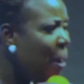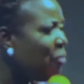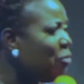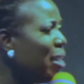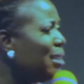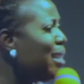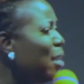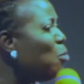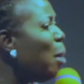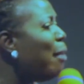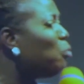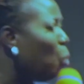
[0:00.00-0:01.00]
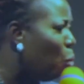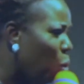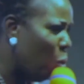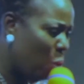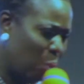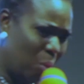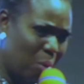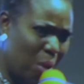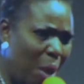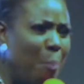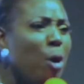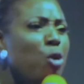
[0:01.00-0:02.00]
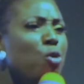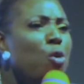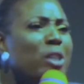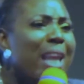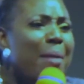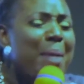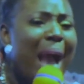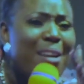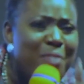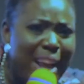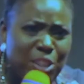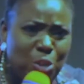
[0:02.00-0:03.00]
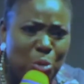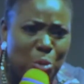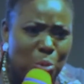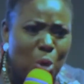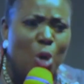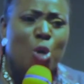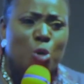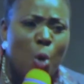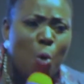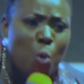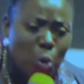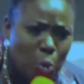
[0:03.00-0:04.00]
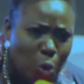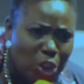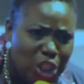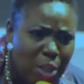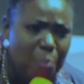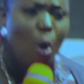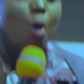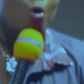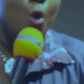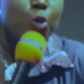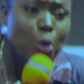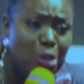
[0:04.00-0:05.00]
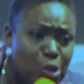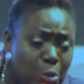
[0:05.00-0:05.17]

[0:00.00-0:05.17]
My friend said, you have to go. But you know, they may advise you, don't go to gym, go to the